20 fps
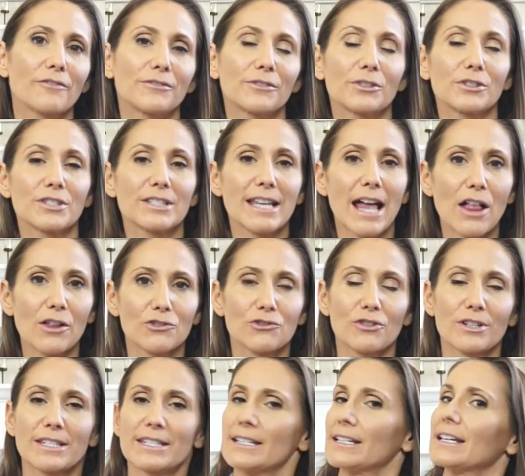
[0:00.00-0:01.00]
for salad
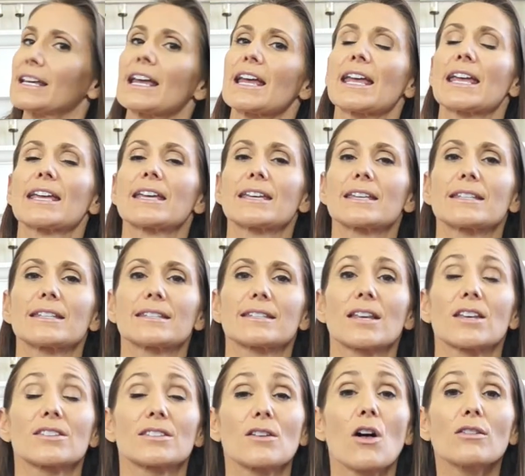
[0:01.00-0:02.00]
dressing is
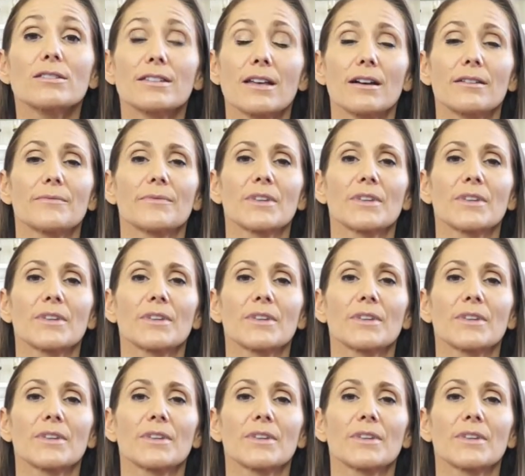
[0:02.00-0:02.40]
salsa.